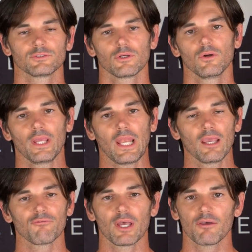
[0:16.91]
So in
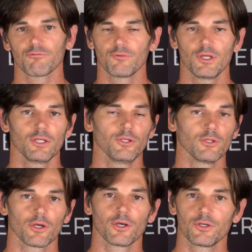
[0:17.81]
AFF,
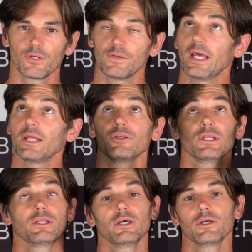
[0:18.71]
you learn that you
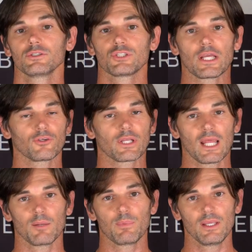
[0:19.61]
need to check your
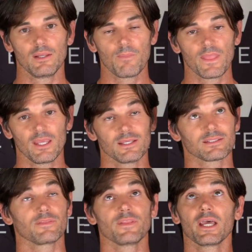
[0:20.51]
canopy. Is
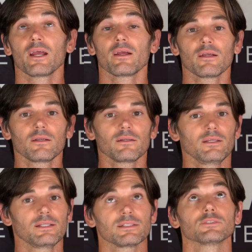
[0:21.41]
it there?
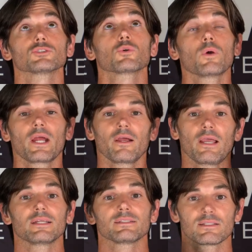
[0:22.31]
Is it square?
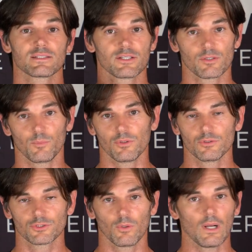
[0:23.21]
And is it
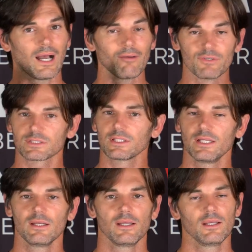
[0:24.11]
steerable? So
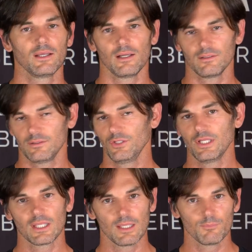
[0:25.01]
obviously, you
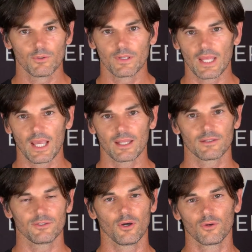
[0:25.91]
need to keep doing that.
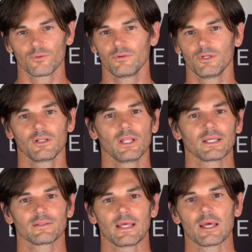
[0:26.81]
Don't
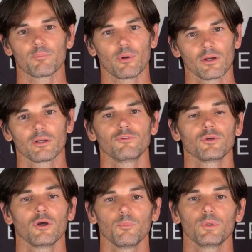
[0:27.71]
neglect that part of
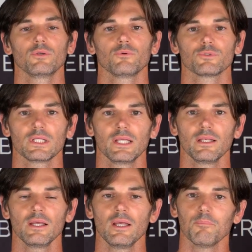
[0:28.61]
your opening routine.